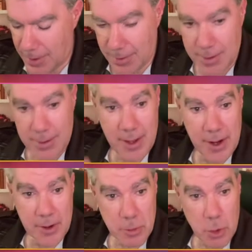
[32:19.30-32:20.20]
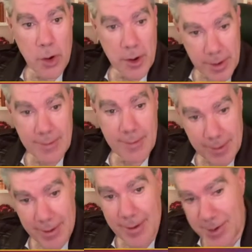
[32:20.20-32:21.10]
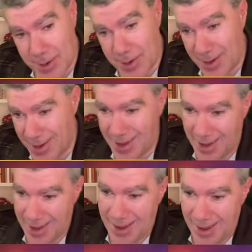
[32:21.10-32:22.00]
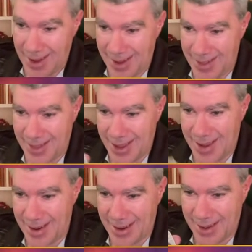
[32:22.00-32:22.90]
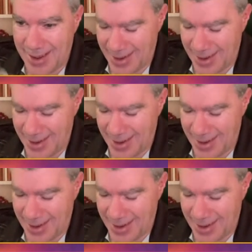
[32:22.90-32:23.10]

let her mourn first, and then